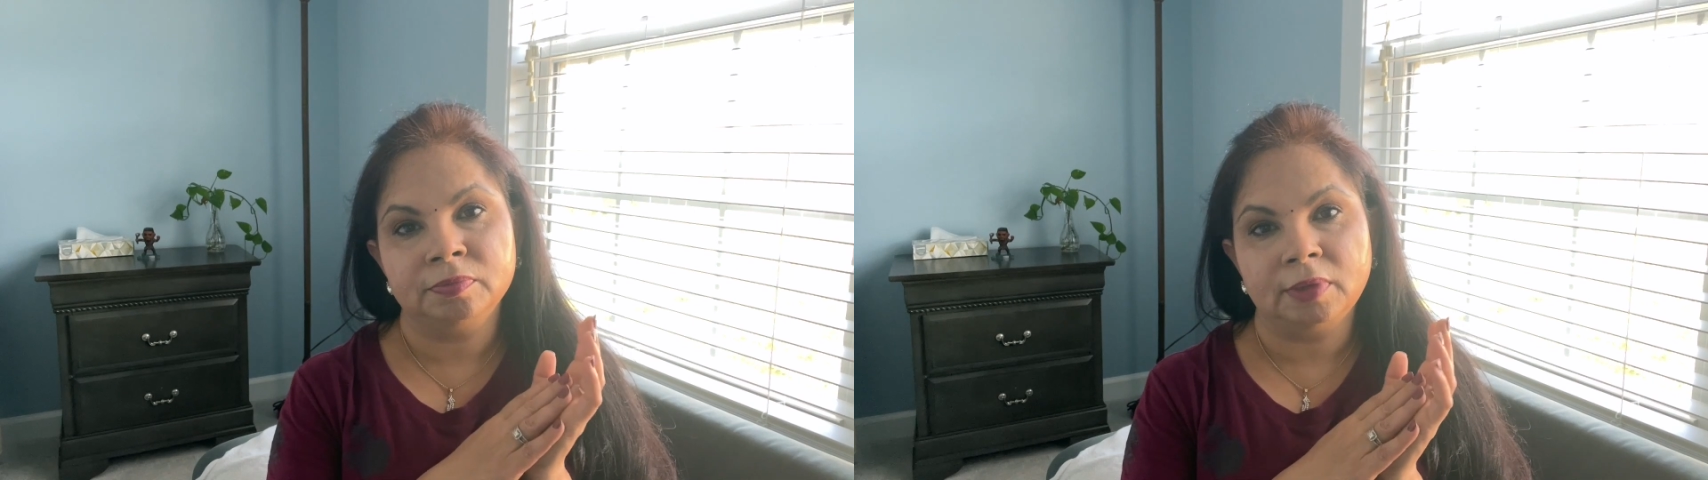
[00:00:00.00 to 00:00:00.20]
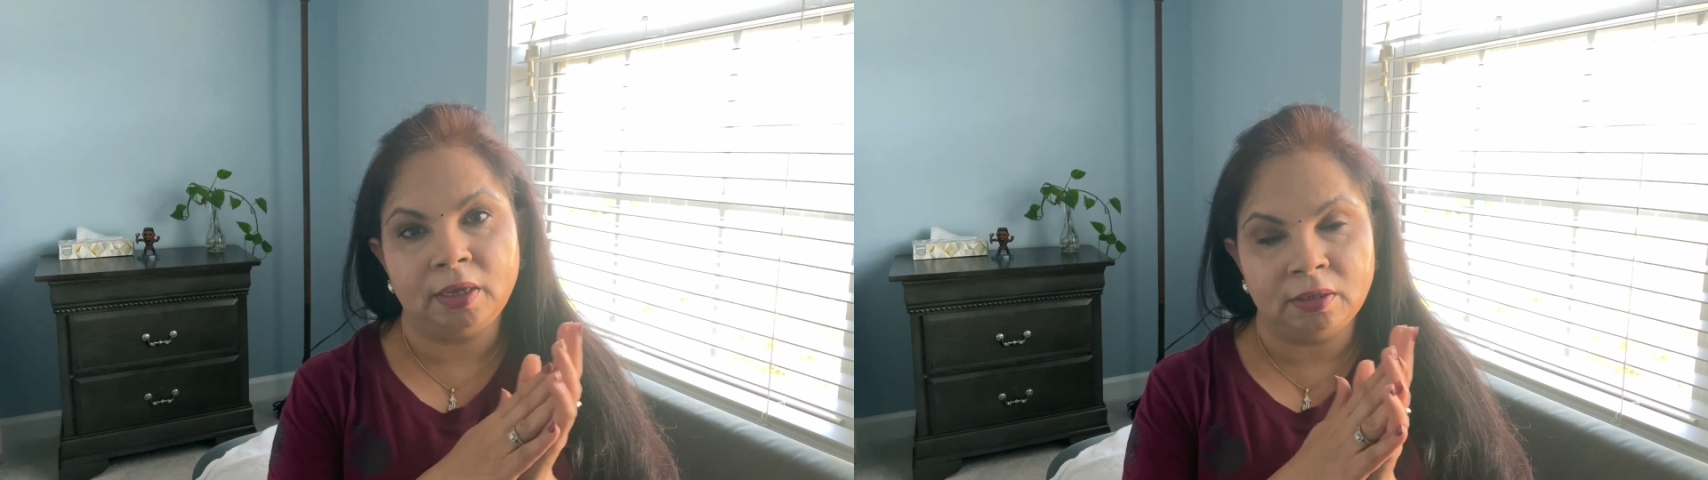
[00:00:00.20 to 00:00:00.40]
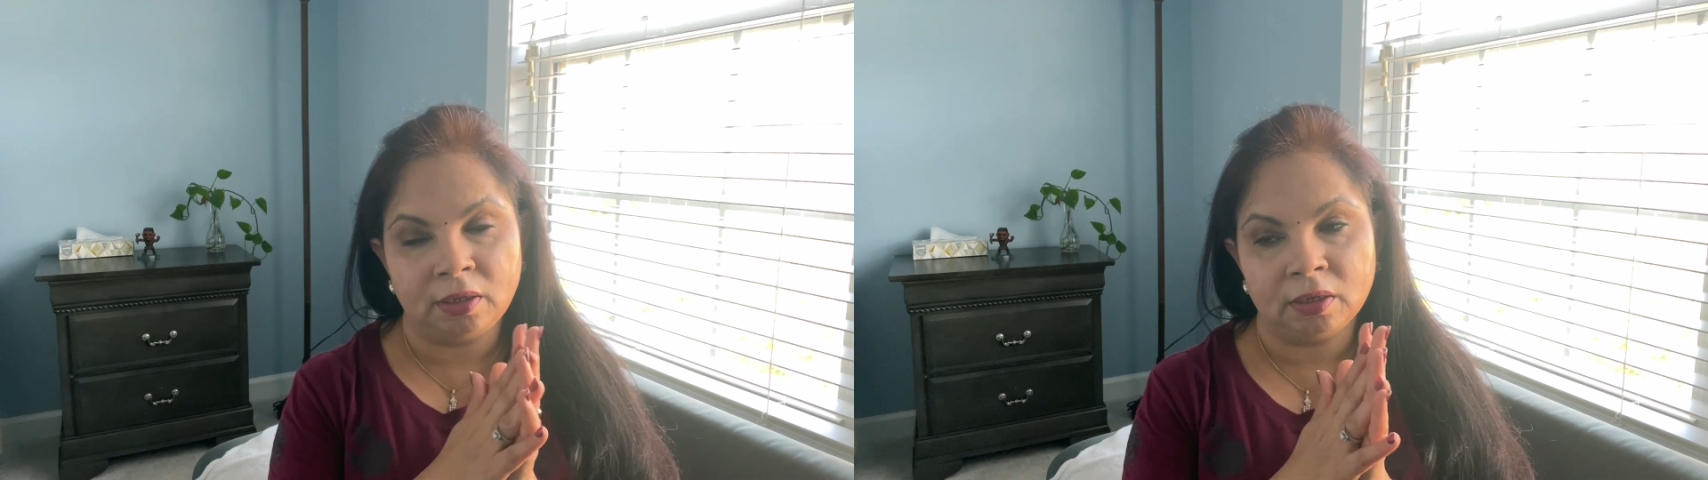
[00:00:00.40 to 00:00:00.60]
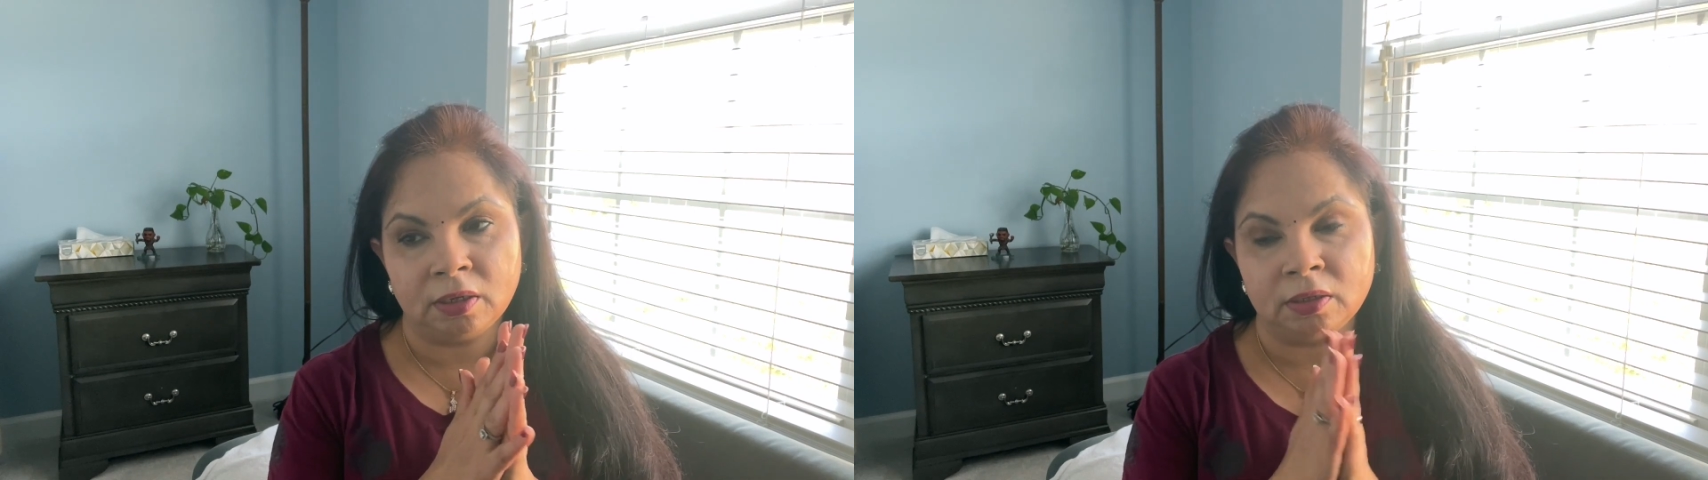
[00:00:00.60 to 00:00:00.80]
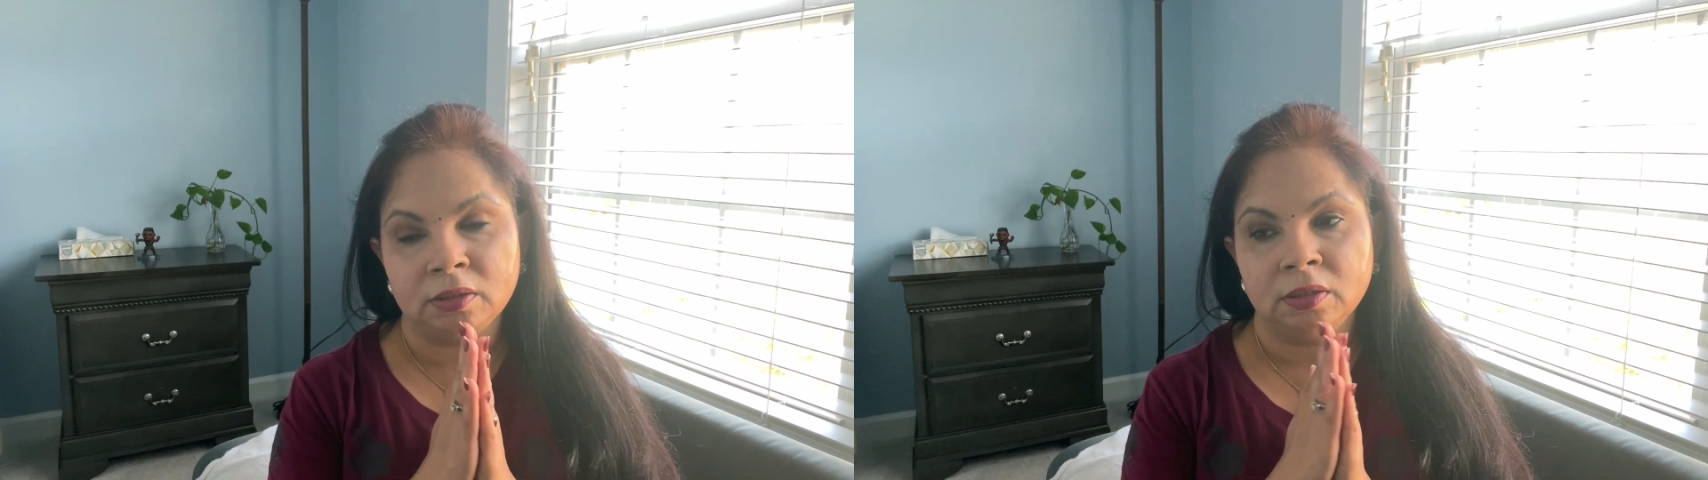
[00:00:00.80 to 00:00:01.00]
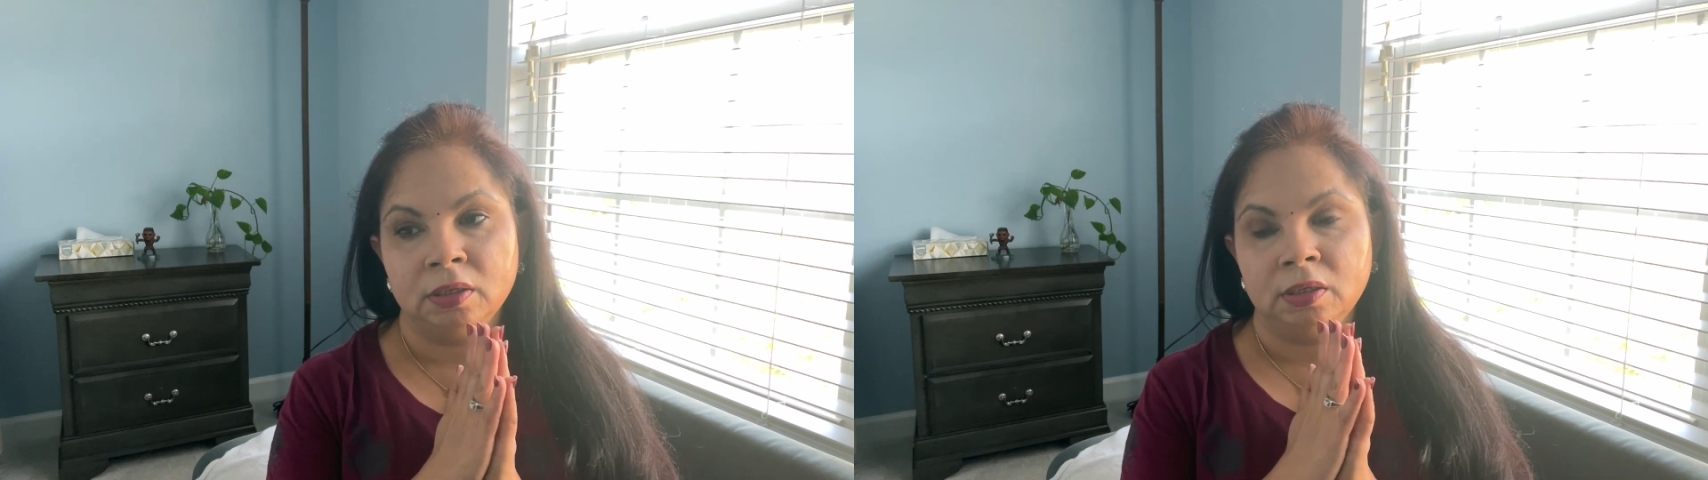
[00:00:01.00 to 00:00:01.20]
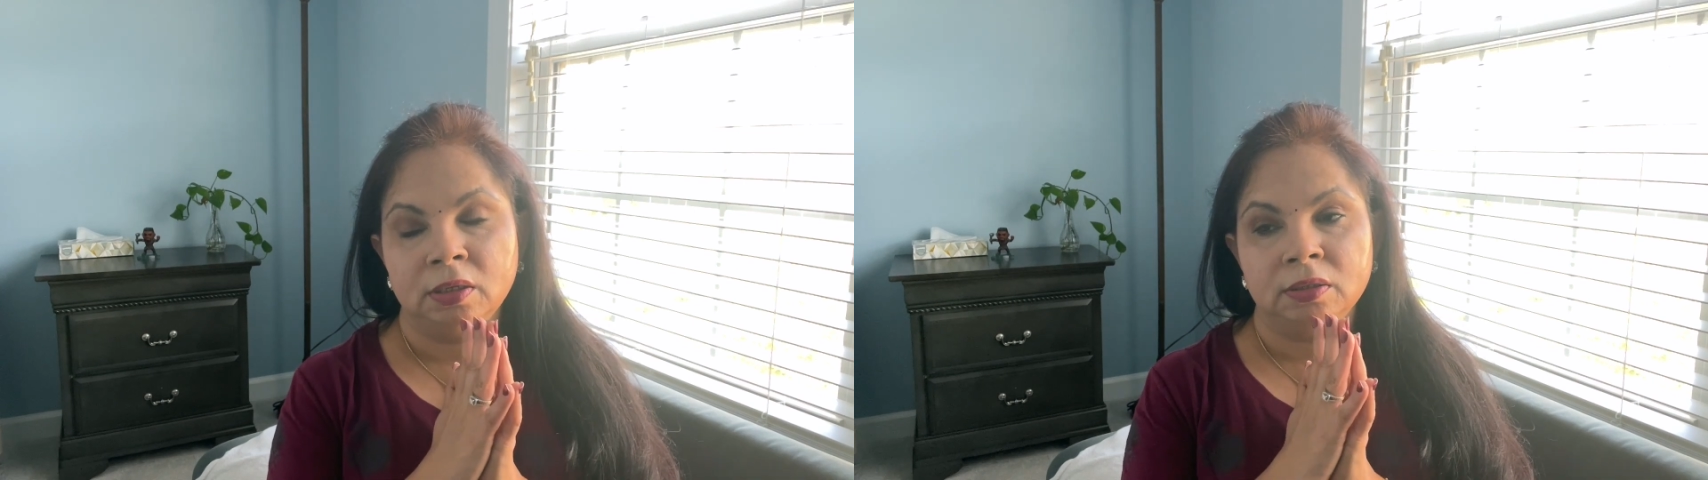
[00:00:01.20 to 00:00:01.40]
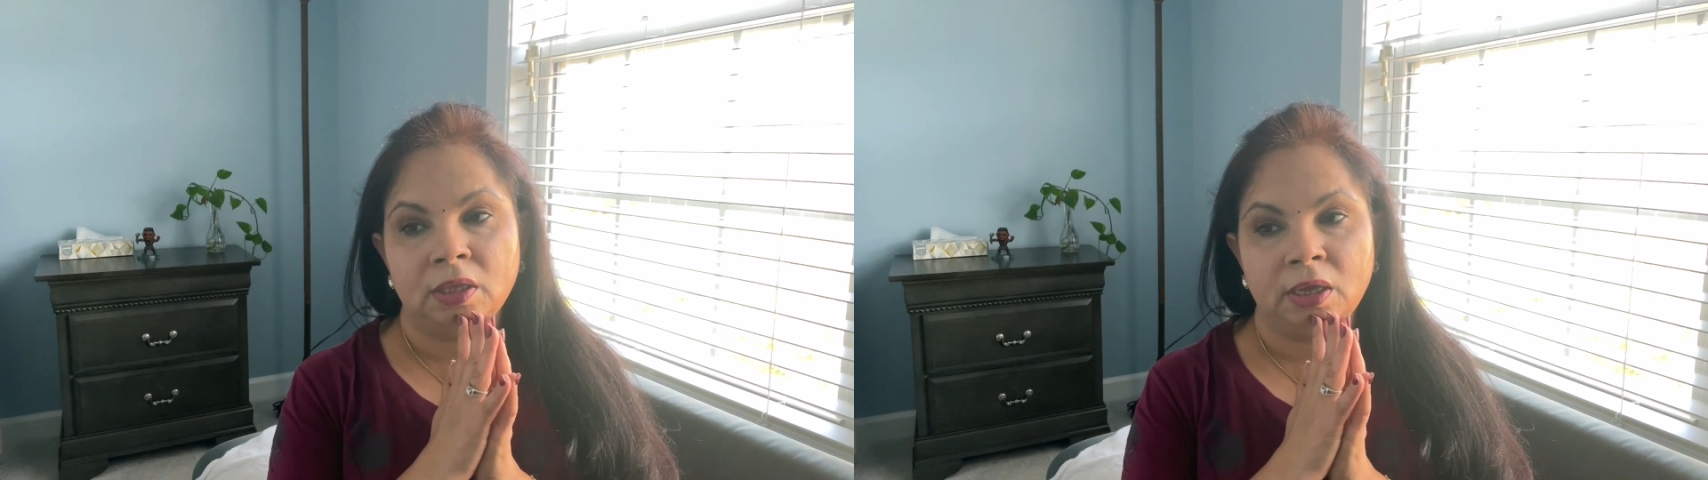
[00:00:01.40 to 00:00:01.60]
India
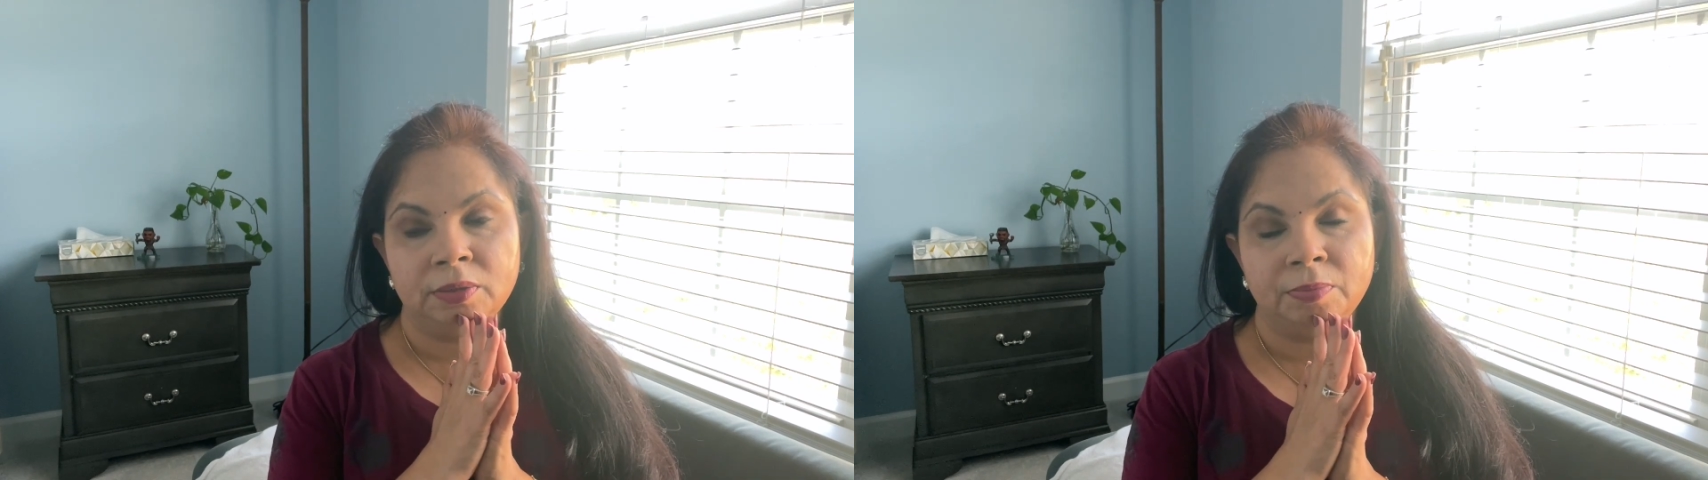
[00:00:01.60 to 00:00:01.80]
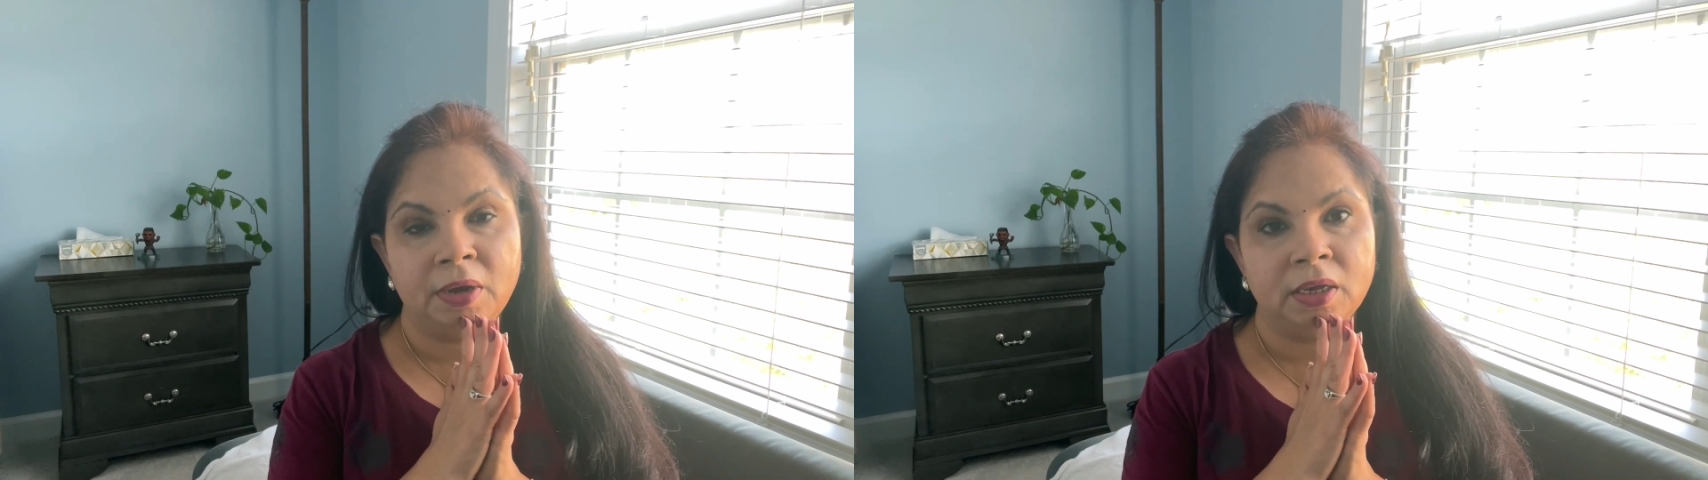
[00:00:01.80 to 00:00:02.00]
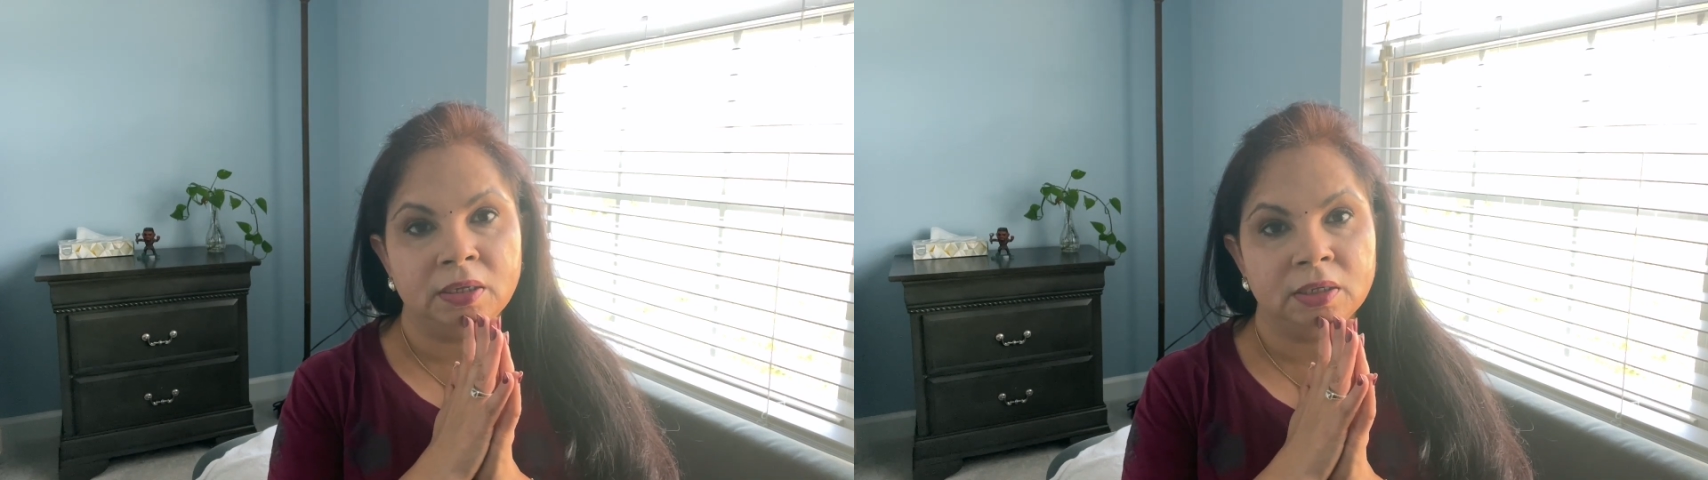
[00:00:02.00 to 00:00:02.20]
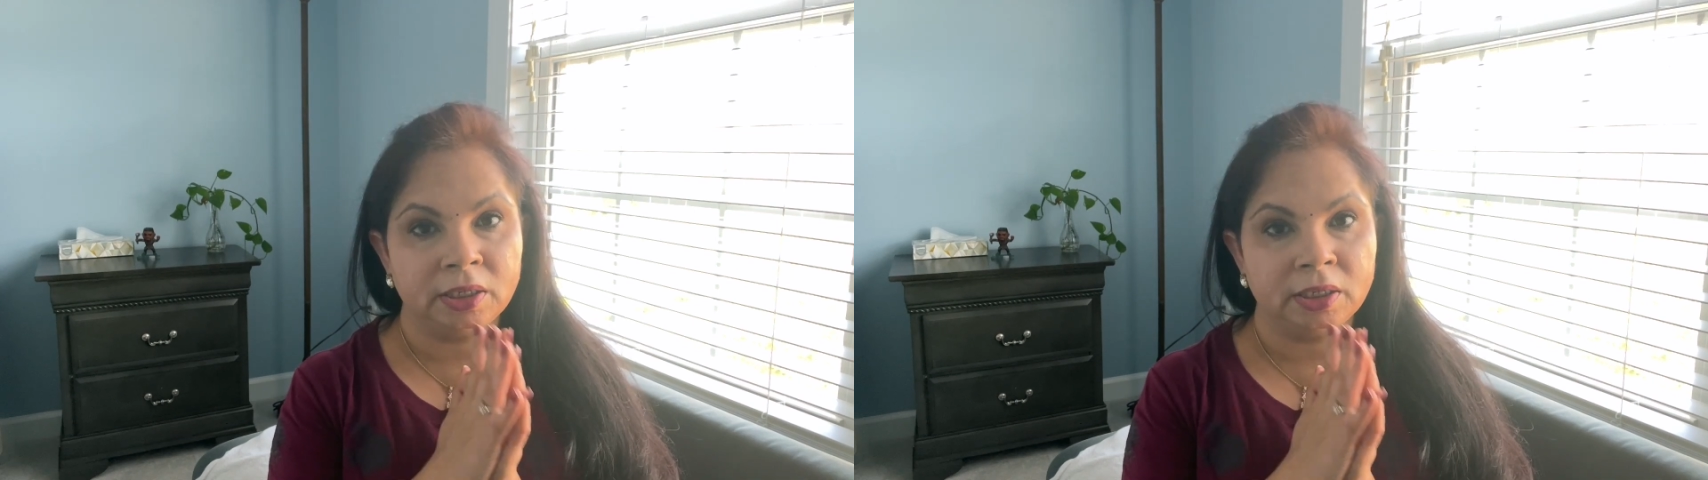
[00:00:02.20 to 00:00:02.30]
that my